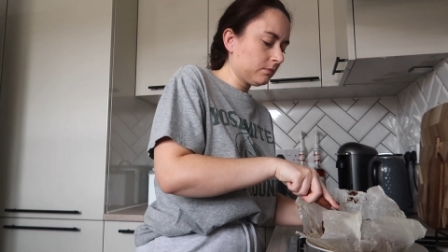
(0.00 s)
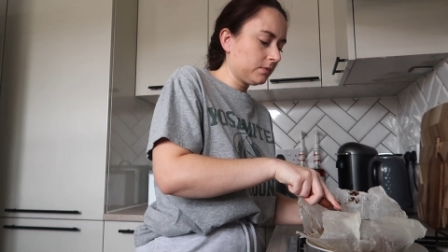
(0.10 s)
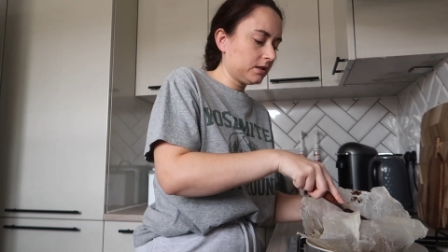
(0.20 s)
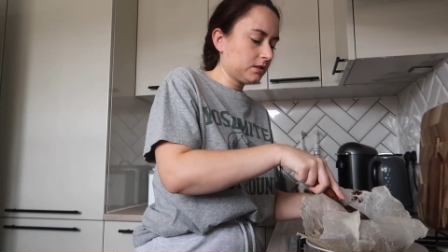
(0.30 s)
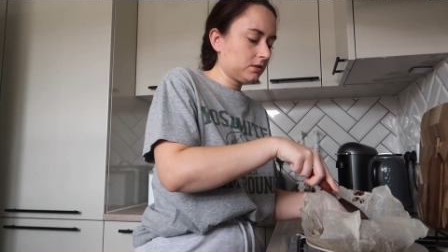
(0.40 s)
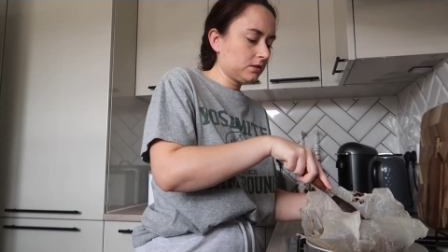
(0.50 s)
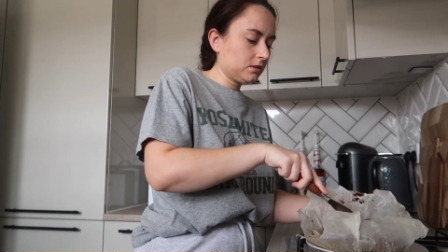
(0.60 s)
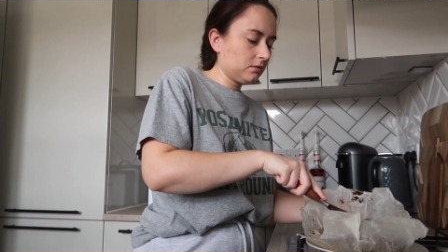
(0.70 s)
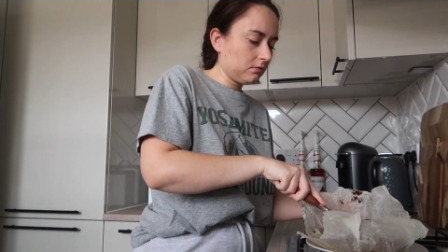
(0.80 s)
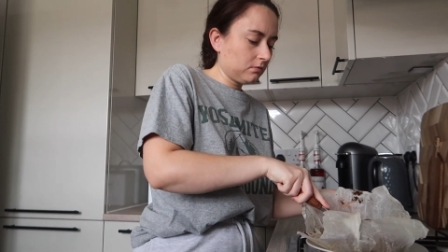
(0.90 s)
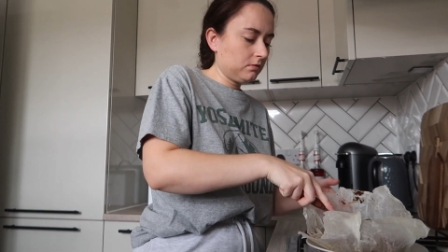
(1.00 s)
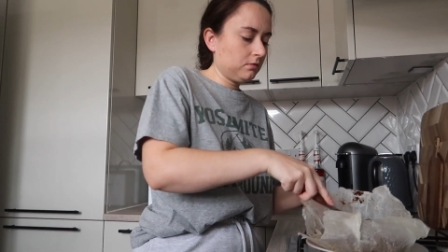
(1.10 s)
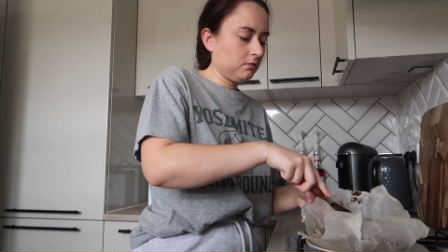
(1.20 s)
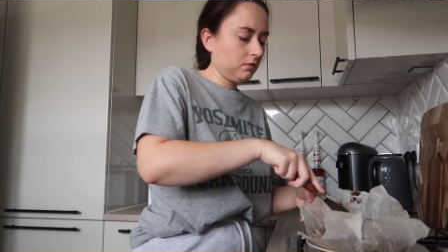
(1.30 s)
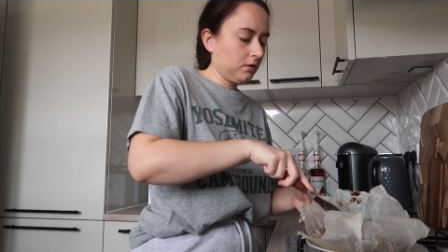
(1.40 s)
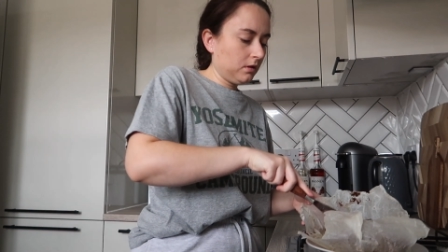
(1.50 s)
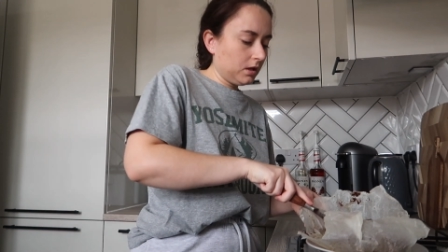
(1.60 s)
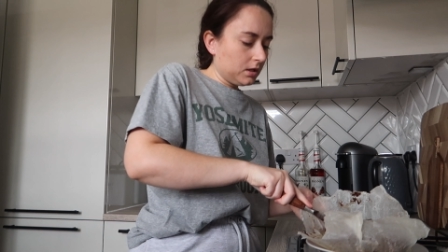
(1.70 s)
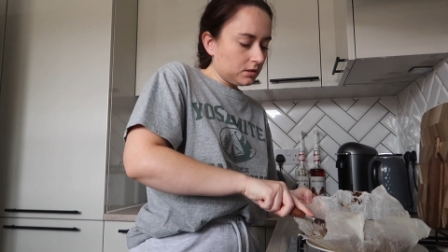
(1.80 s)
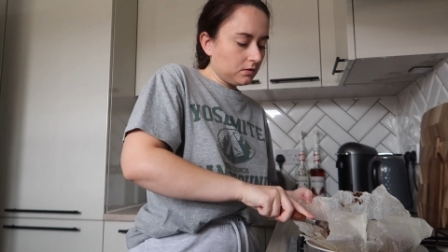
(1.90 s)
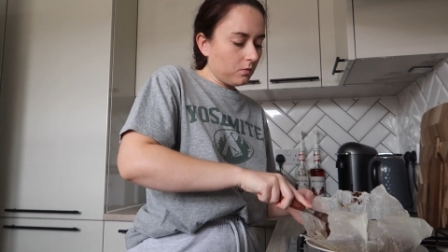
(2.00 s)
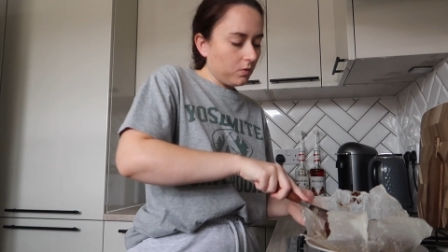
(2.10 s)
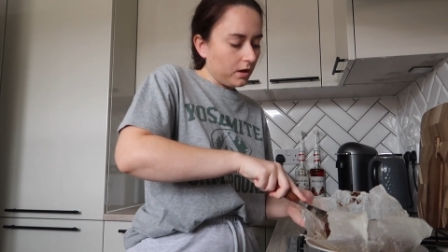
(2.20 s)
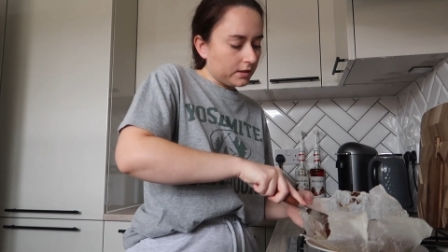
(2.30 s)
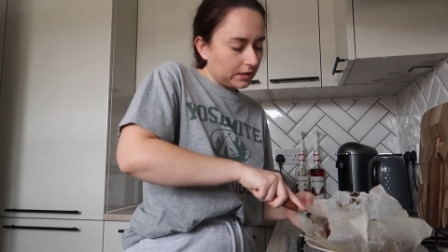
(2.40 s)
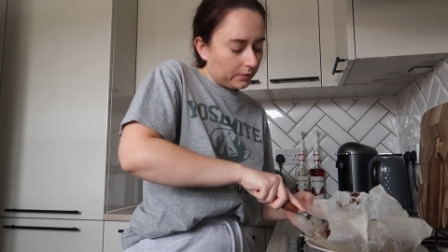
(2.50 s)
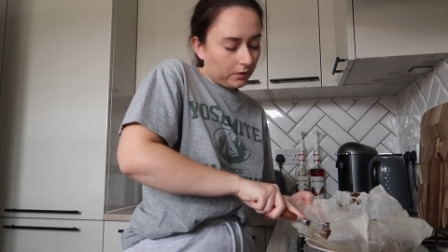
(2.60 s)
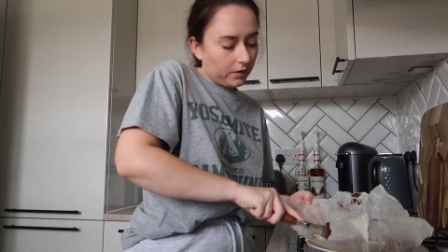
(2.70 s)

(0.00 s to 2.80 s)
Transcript: but it's just not, it's not worked that well.